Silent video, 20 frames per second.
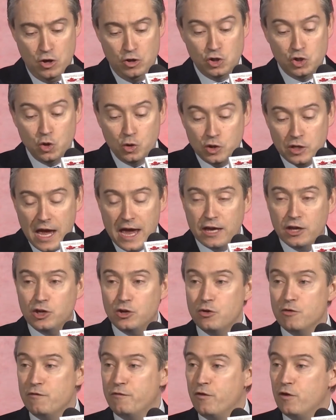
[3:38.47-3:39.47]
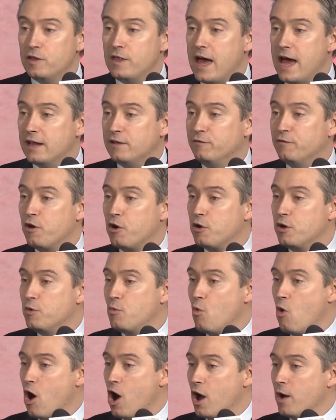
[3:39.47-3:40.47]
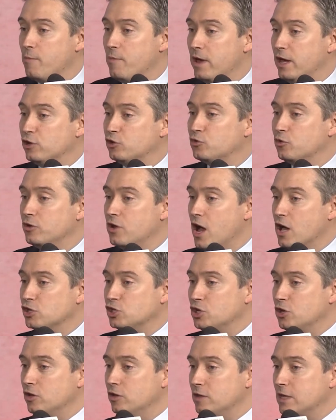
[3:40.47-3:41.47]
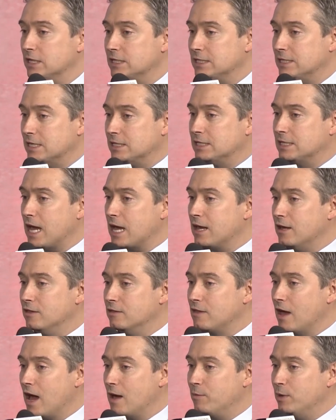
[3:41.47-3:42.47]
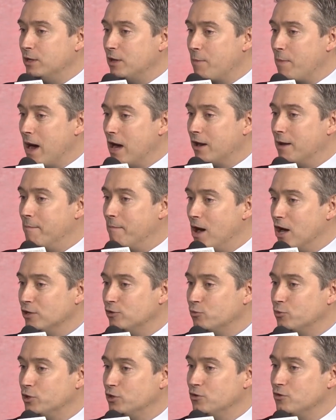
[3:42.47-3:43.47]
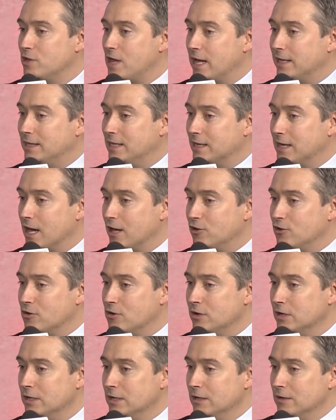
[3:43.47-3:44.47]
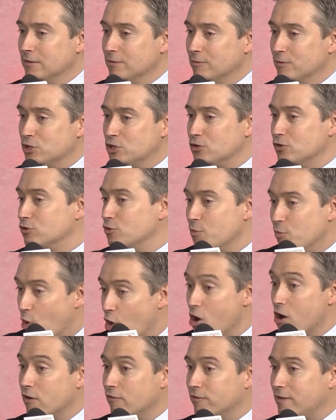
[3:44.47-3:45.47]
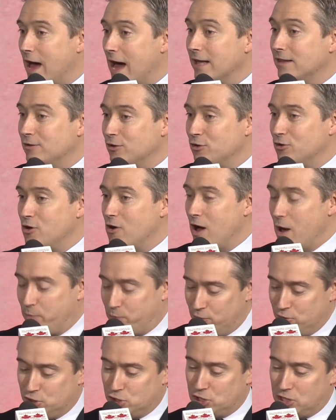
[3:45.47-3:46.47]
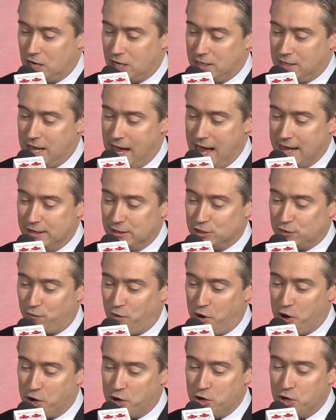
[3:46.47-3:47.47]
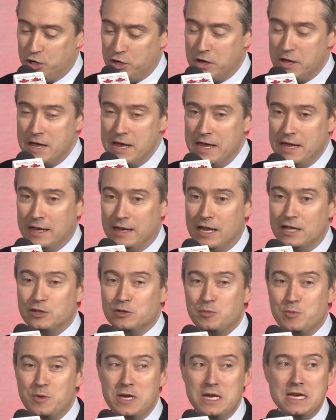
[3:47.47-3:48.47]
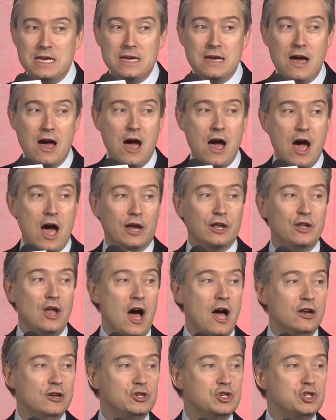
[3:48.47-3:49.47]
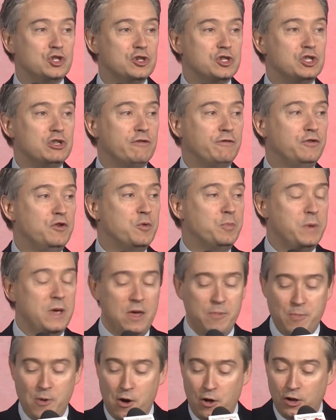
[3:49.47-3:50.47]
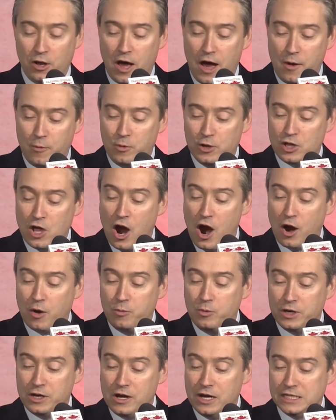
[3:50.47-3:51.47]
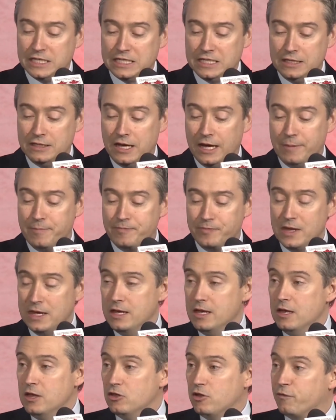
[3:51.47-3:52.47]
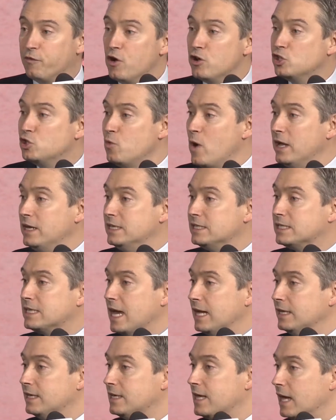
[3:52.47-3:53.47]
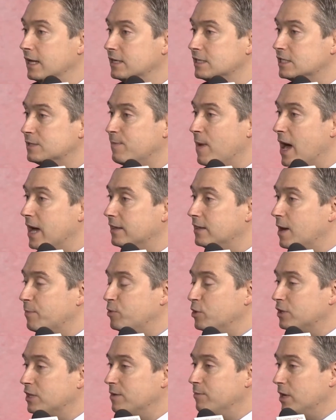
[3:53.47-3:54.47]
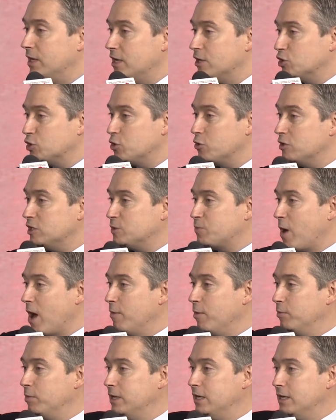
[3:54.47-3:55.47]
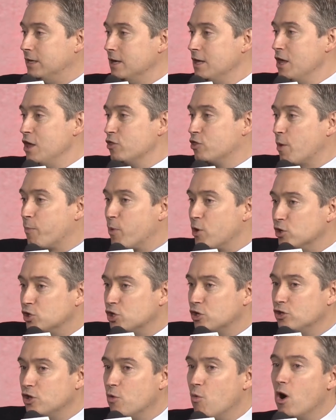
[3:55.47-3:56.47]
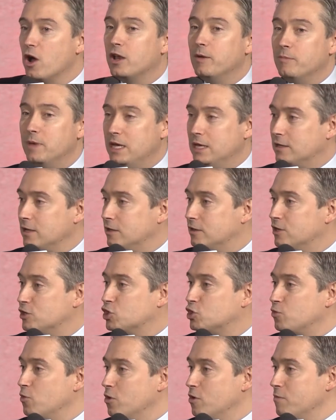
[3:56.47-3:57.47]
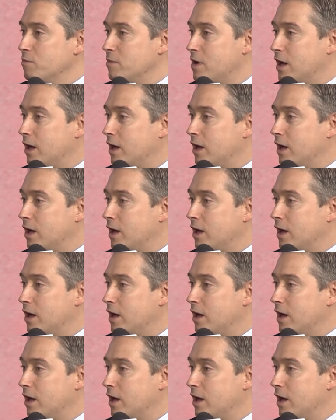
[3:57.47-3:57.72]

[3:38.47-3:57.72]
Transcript: So thank you for that very warm introduction. That's the second time in about a month we do that together. We should do more of that. You know, I appreciate that. It's very good let me uh, acknowledge just a few people uh, with are with us today. The first one is Kelly Gillis, my deputy minister. It's probably the person you want to meet in this room.